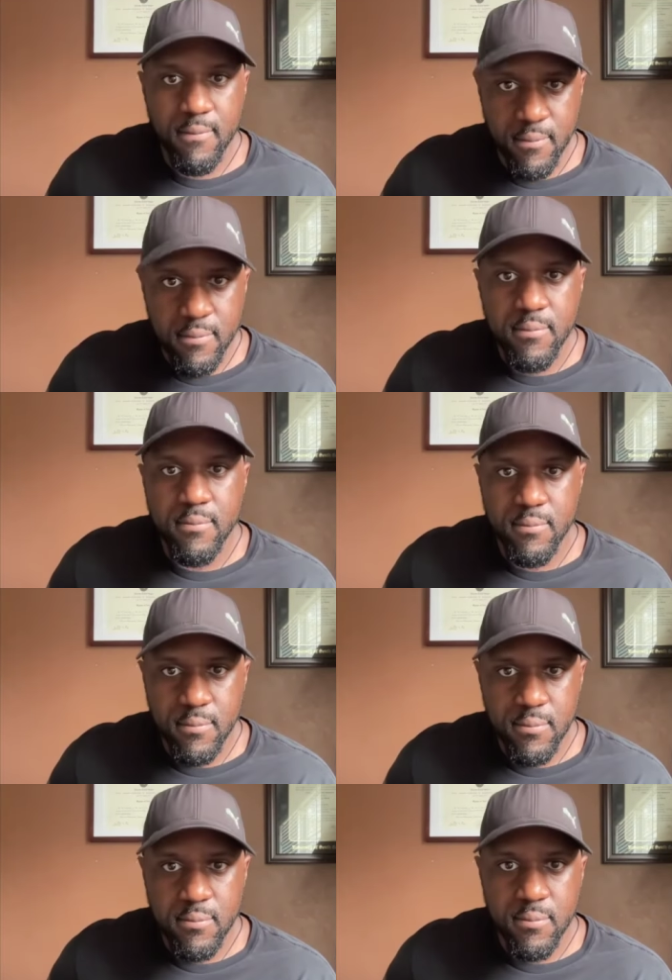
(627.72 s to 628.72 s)
back
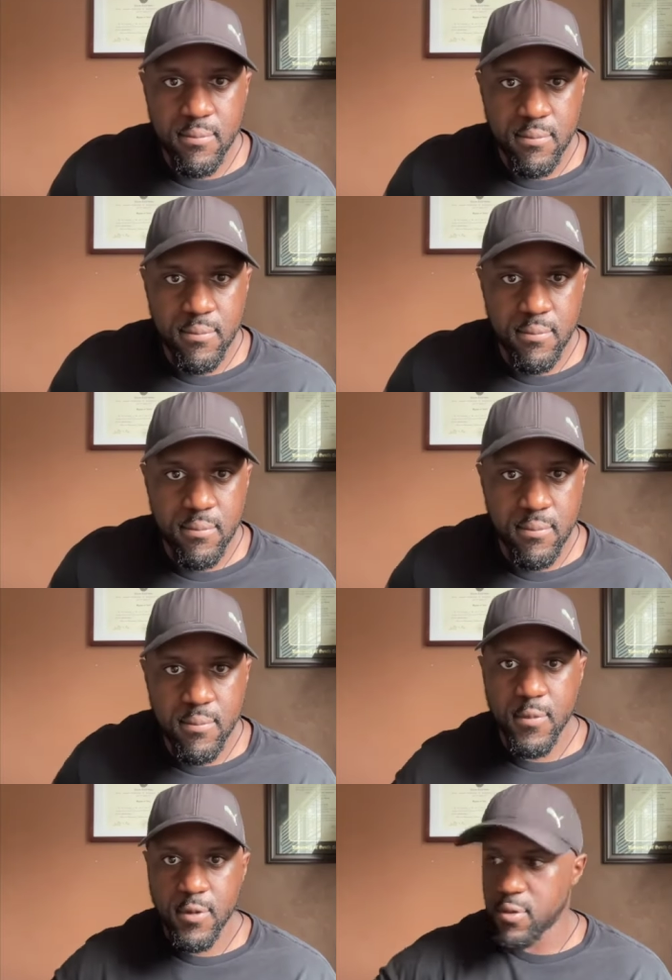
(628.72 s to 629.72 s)
then, yeah.
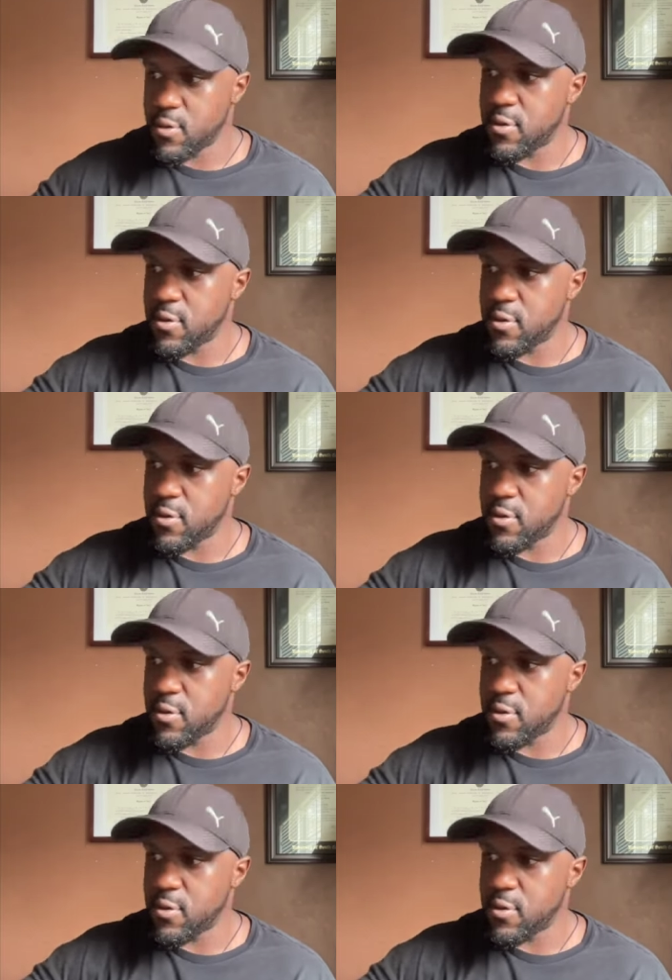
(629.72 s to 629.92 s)
But no, it was,